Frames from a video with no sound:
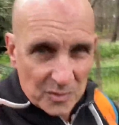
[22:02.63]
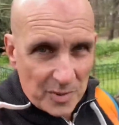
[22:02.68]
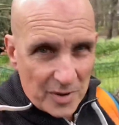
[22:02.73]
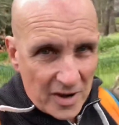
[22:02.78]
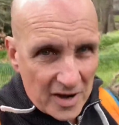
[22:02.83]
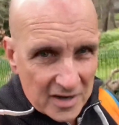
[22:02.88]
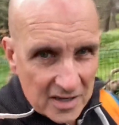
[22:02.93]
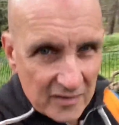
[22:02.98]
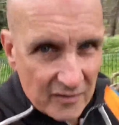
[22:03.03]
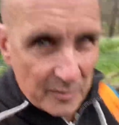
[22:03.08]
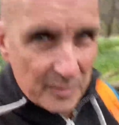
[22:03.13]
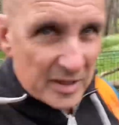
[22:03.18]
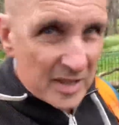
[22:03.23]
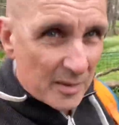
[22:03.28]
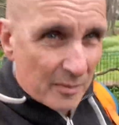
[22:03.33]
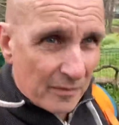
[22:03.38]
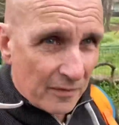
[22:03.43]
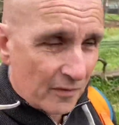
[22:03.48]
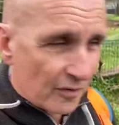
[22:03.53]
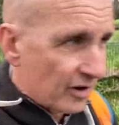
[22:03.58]
Park, never been there
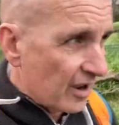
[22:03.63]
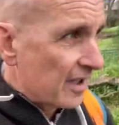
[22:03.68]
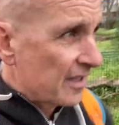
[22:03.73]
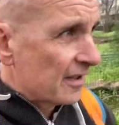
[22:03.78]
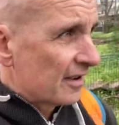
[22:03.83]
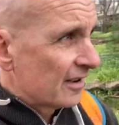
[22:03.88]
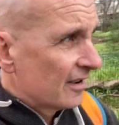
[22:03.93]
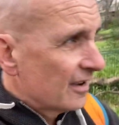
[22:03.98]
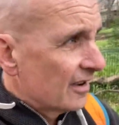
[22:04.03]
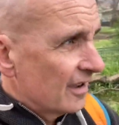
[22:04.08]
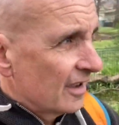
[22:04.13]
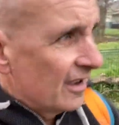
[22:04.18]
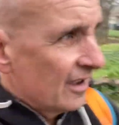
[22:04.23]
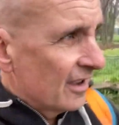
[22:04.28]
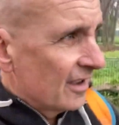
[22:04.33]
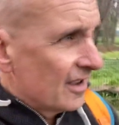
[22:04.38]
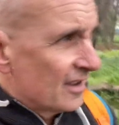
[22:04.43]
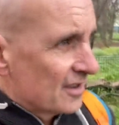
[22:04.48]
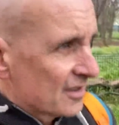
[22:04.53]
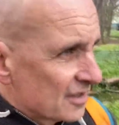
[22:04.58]
before either.
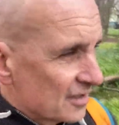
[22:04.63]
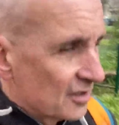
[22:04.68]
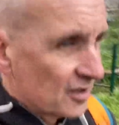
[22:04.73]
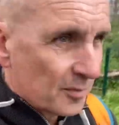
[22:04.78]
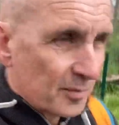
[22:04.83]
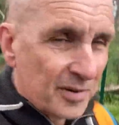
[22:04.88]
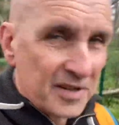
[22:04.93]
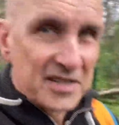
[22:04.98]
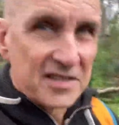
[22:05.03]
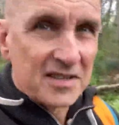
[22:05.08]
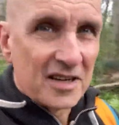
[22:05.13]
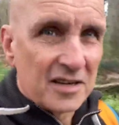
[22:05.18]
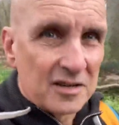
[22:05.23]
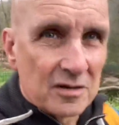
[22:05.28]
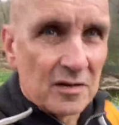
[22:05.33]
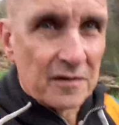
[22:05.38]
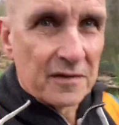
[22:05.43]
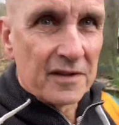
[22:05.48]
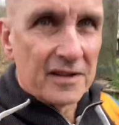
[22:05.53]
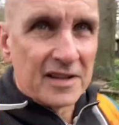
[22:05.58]
It's another place ticked
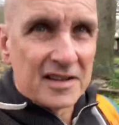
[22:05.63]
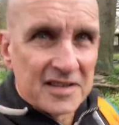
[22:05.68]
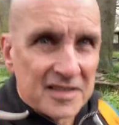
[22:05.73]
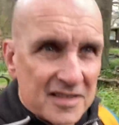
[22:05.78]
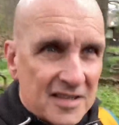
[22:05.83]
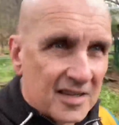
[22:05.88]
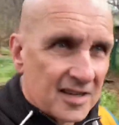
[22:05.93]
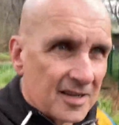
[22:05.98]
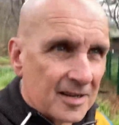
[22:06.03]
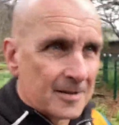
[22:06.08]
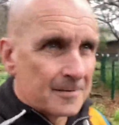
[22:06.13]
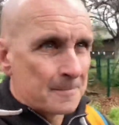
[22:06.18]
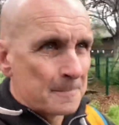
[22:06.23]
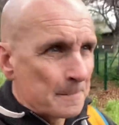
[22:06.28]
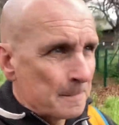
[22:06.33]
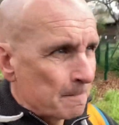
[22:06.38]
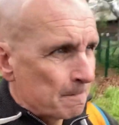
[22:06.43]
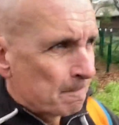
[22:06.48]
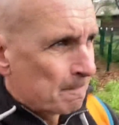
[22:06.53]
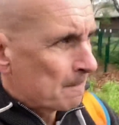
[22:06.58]
off the list.
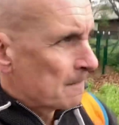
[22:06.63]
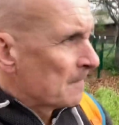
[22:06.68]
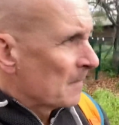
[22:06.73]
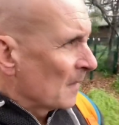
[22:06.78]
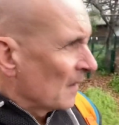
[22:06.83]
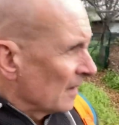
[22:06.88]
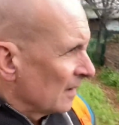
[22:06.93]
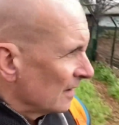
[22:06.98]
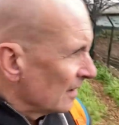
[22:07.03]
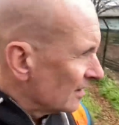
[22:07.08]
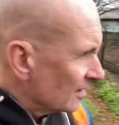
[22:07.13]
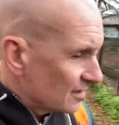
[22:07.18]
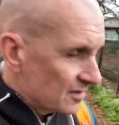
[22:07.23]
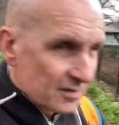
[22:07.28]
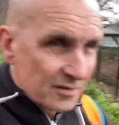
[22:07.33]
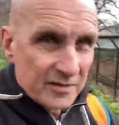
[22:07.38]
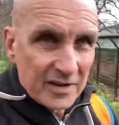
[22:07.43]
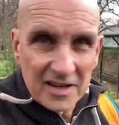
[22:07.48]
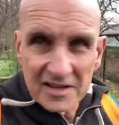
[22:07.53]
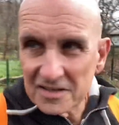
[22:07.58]
So
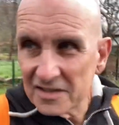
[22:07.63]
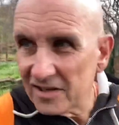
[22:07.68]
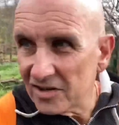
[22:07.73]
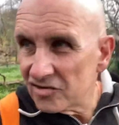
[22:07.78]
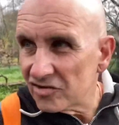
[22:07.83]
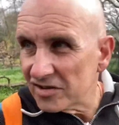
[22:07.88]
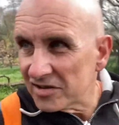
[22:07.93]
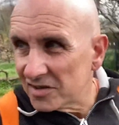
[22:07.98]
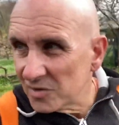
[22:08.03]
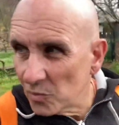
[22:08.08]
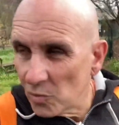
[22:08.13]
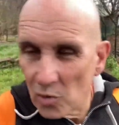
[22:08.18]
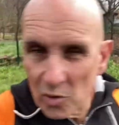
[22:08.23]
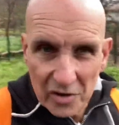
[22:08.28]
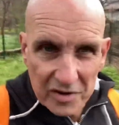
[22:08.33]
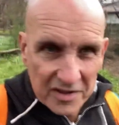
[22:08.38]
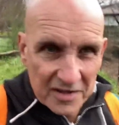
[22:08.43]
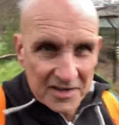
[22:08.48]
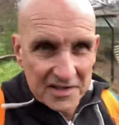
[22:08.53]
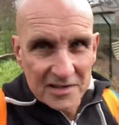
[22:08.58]
yeah, it's an interesting walk.
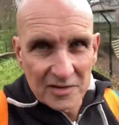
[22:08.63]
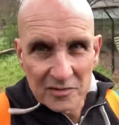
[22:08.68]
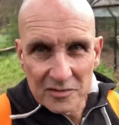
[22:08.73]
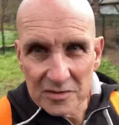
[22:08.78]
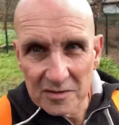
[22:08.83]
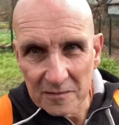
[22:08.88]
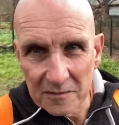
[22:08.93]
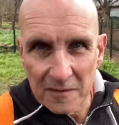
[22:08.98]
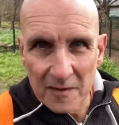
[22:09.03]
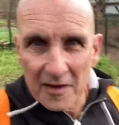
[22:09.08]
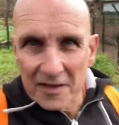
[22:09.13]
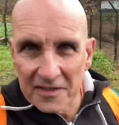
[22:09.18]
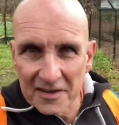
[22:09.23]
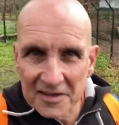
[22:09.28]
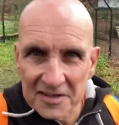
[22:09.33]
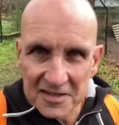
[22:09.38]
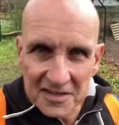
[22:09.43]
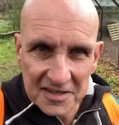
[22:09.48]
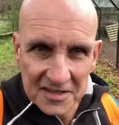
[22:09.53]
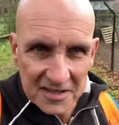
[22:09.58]
There's lots of things
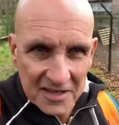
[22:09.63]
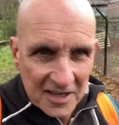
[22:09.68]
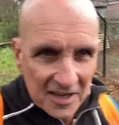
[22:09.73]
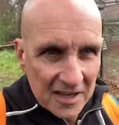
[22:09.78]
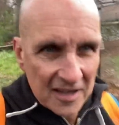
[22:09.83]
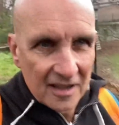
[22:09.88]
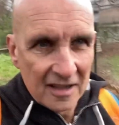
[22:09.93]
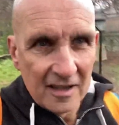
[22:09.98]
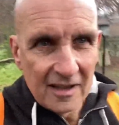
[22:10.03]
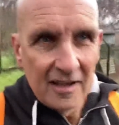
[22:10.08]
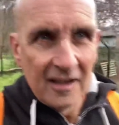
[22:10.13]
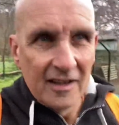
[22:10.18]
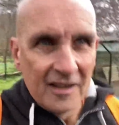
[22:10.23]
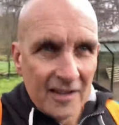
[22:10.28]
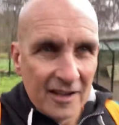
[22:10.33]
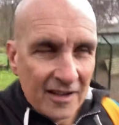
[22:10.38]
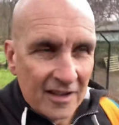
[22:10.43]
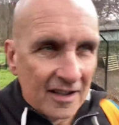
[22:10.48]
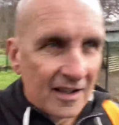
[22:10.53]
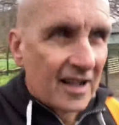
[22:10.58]
to see,
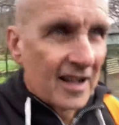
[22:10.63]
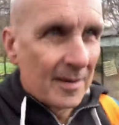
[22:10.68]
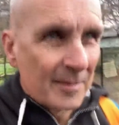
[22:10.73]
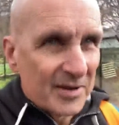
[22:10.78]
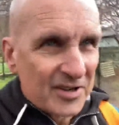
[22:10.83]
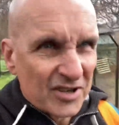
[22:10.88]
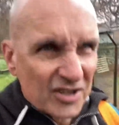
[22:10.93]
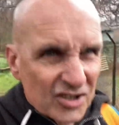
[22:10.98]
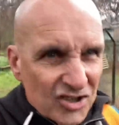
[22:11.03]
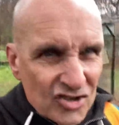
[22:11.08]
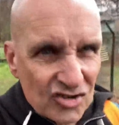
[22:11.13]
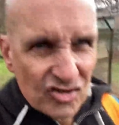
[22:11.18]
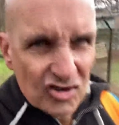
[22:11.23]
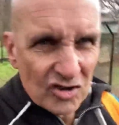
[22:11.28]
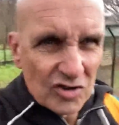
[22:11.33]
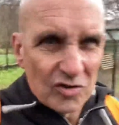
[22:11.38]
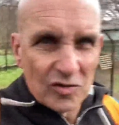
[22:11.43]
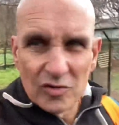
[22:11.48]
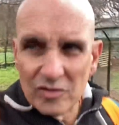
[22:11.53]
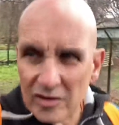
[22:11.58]

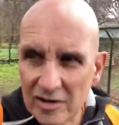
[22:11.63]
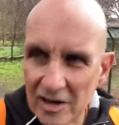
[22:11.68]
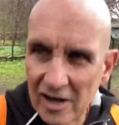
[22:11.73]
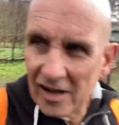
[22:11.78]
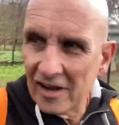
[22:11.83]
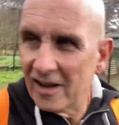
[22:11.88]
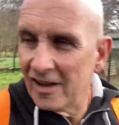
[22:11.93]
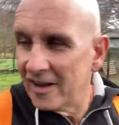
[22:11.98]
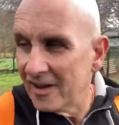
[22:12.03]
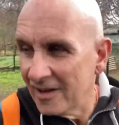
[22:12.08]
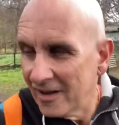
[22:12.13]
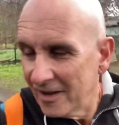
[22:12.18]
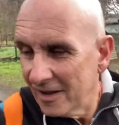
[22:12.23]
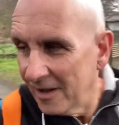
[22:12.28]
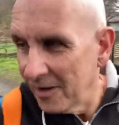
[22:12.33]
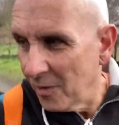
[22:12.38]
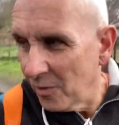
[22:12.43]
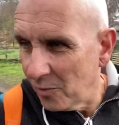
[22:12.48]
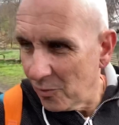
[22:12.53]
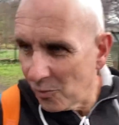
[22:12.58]
industrial,
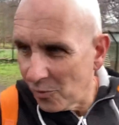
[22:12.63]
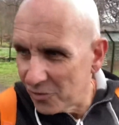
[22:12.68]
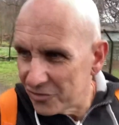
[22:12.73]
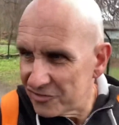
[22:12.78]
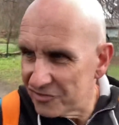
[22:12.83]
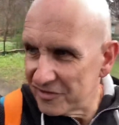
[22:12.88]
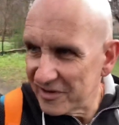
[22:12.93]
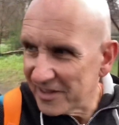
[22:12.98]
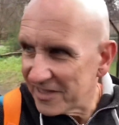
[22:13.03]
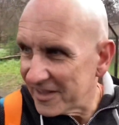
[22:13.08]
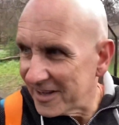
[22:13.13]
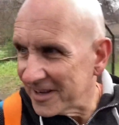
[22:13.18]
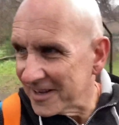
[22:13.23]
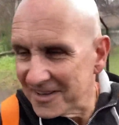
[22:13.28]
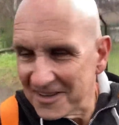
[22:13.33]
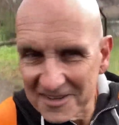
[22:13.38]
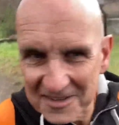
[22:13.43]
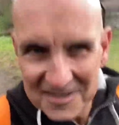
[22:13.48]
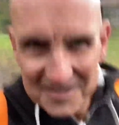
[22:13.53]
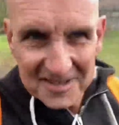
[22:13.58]
watery
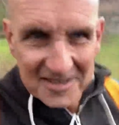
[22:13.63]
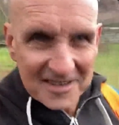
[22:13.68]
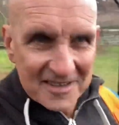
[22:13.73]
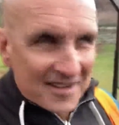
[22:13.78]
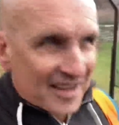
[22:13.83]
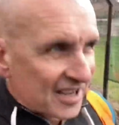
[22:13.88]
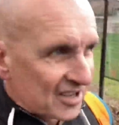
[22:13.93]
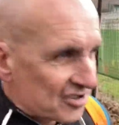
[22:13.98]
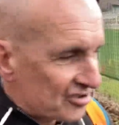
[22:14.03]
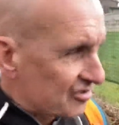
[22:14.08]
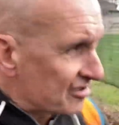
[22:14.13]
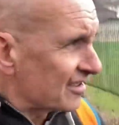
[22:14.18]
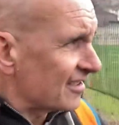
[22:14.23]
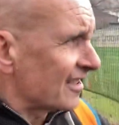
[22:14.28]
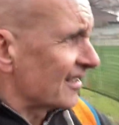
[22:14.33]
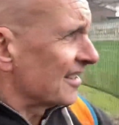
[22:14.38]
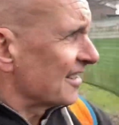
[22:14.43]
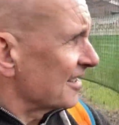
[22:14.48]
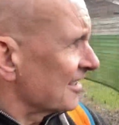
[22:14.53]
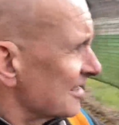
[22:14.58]
things, naturey
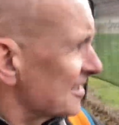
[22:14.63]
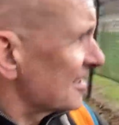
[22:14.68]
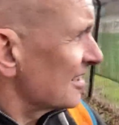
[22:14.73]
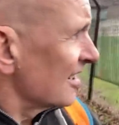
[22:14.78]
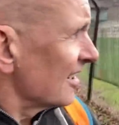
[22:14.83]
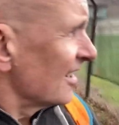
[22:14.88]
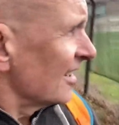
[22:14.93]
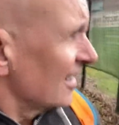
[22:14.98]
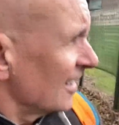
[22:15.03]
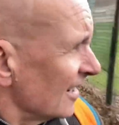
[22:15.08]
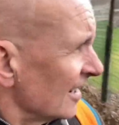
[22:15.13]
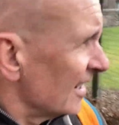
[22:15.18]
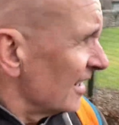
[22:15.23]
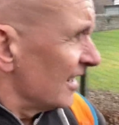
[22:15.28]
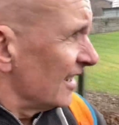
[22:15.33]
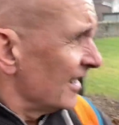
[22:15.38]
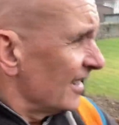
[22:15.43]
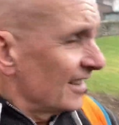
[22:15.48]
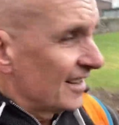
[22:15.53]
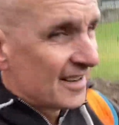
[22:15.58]
things,
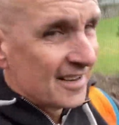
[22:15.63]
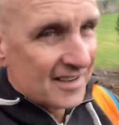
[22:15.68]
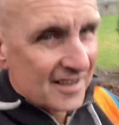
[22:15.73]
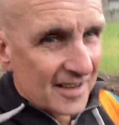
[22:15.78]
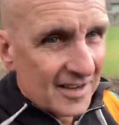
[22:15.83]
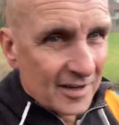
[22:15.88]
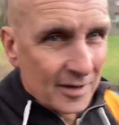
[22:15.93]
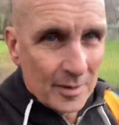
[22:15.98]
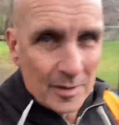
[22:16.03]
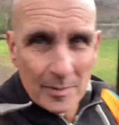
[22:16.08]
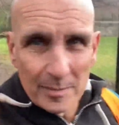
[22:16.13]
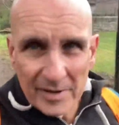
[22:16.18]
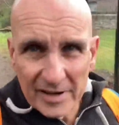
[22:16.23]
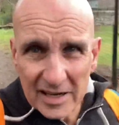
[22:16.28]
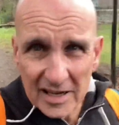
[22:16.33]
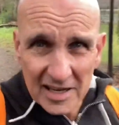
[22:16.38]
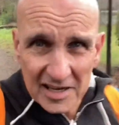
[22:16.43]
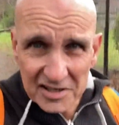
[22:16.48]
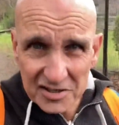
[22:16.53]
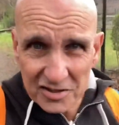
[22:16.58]
and plenty of
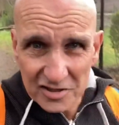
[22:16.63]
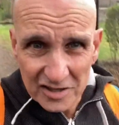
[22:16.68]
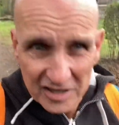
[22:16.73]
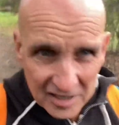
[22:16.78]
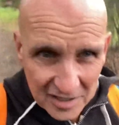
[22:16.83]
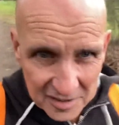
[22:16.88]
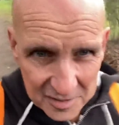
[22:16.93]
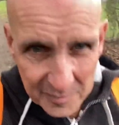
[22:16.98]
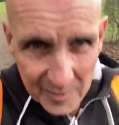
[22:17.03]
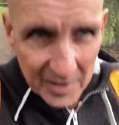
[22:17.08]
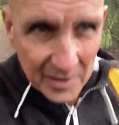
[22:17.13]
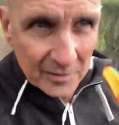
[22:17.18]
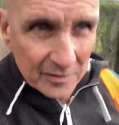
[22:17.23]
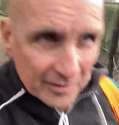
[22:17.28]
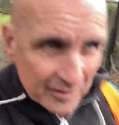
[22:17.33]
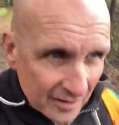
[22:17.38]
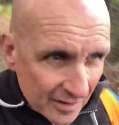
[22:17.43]
history as well.